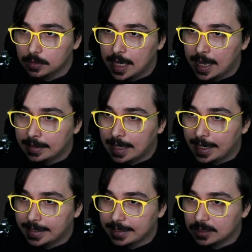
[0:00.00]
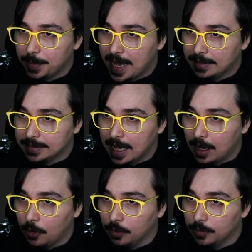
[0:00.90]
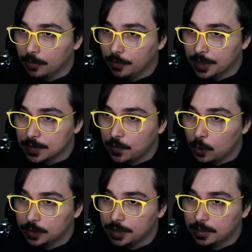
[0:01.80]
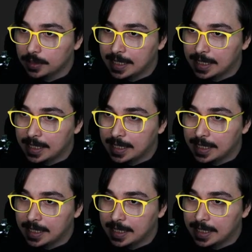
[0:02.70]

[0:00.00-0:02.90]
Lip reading: and I can expand now this folder.